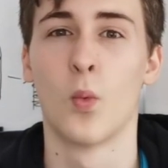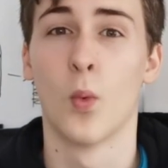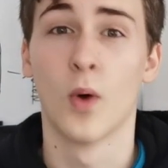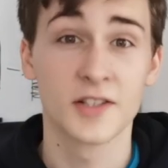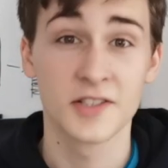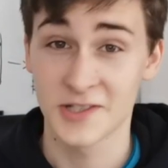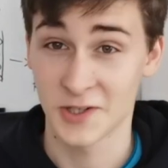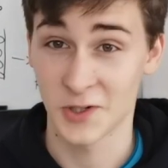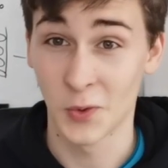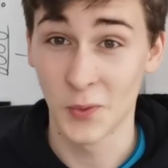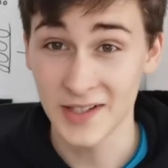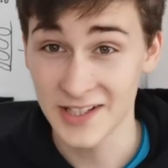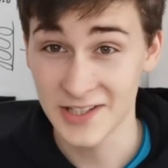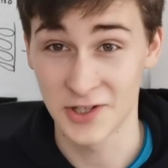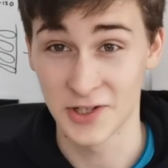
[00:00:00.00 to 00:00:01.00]
wasn't
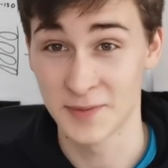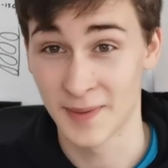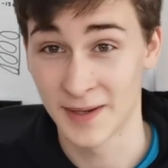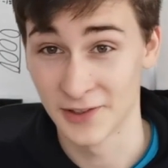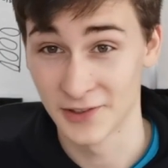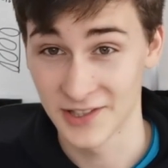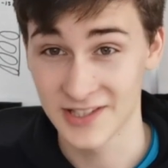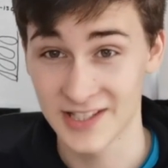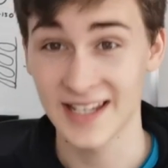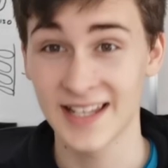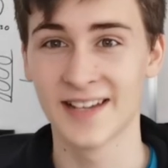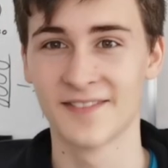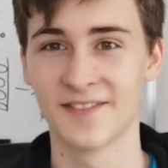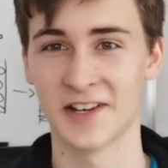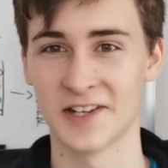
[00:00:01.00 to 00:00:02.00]
going to choose
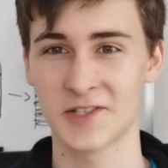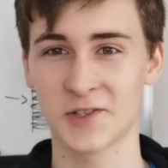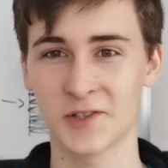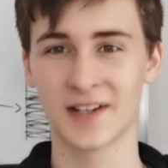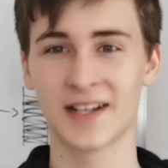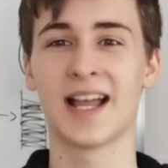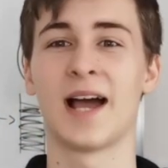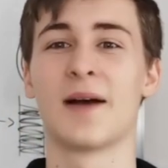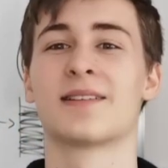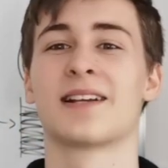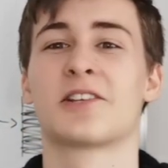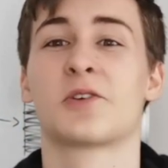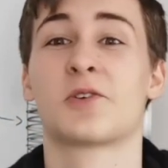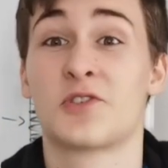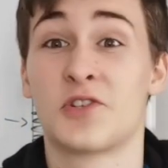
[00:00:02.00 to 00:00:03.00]
biology. Fun story, I was
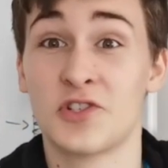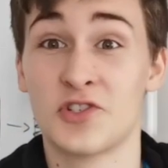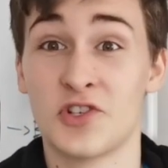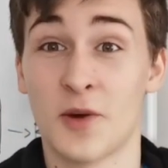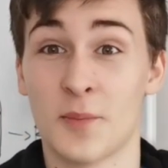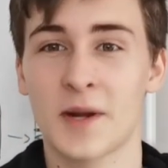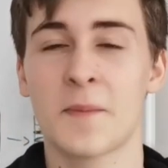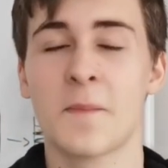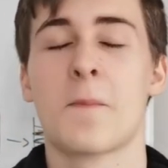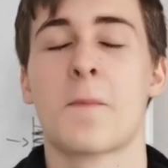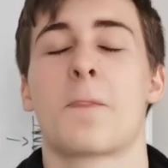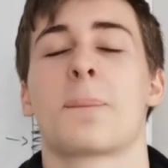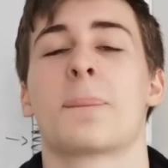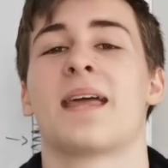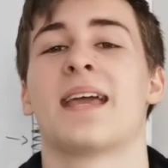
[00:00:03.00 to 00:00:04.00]
actually going to choose German
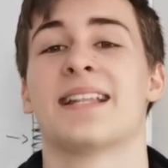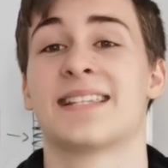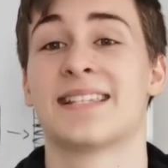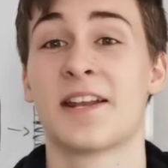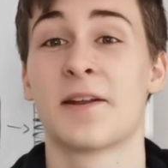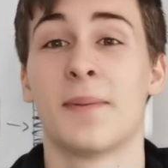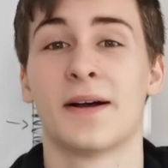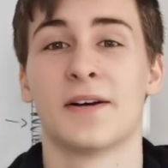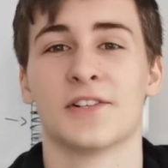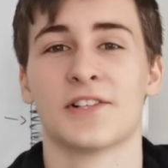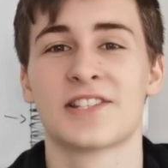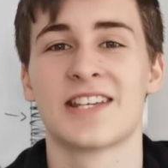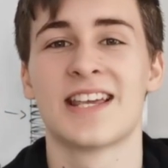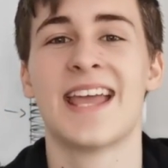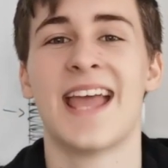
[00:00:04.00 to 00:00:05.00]
instead of
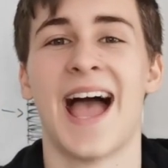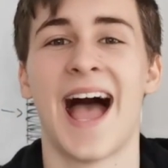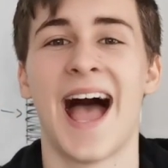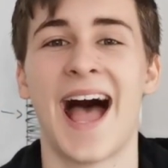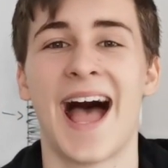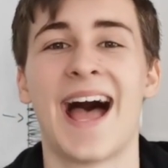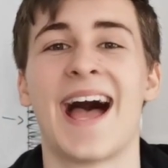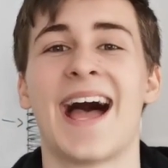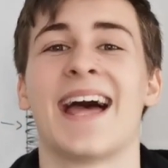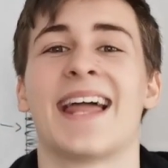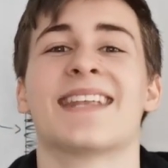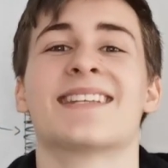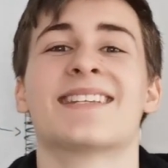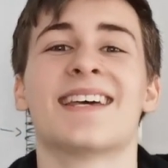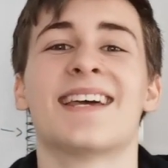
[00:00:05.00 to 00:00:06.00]
biology,
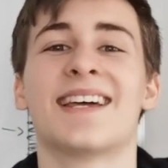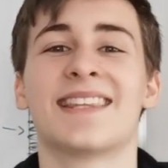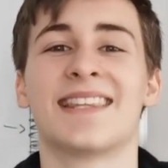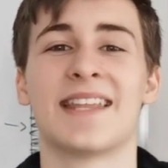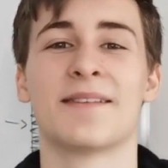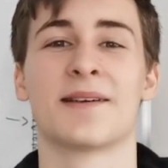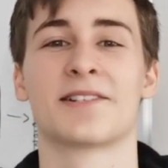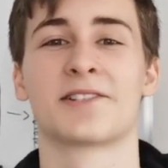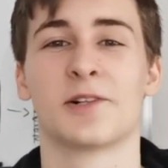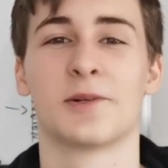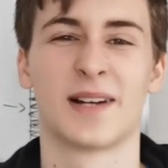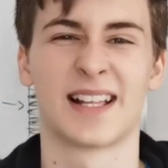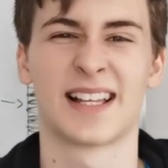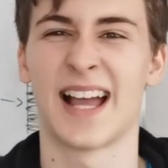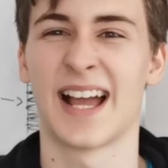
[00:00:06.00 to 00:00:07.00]
and then my school
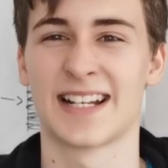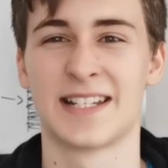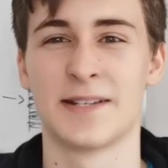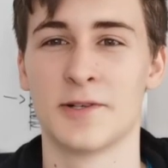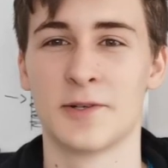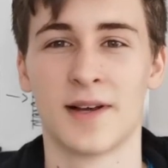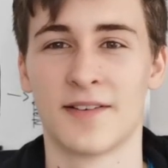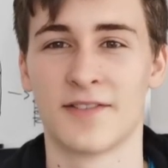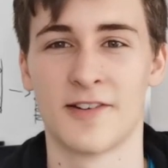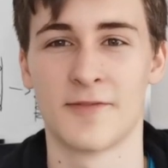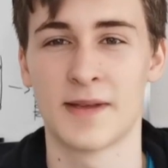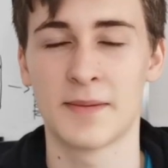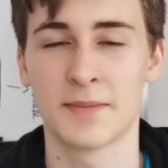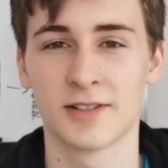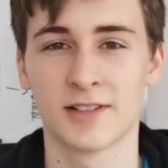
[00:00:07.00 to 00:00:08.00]
were like, actually we don't have
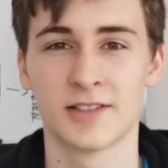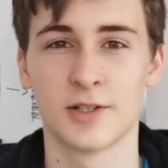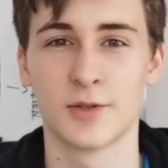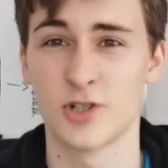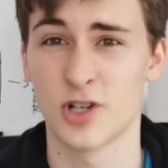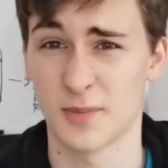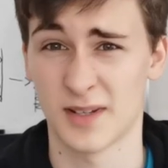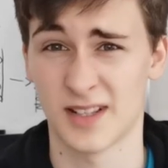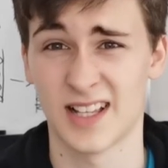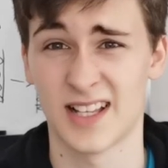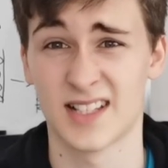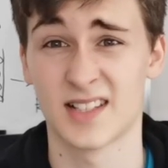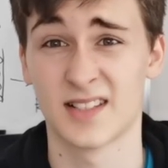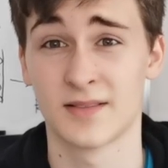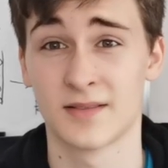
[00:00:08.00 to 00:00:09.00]
enough people, no German
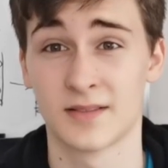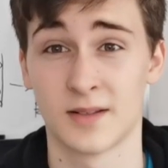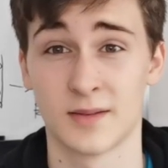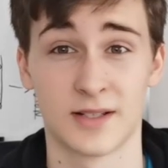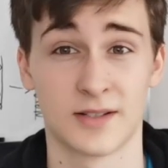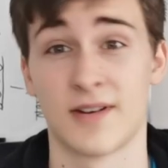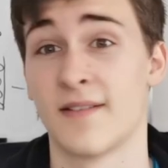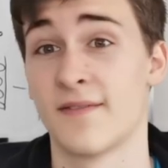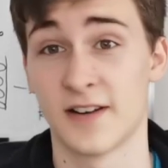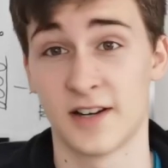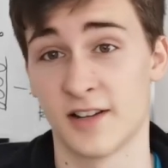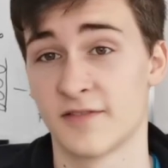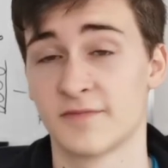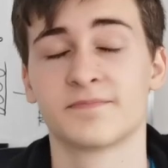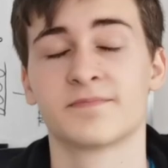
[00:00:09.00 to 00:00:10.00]
class. So I was like, right, fair
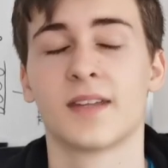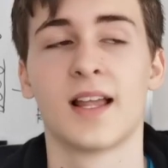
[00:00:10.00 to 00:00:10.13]
enough.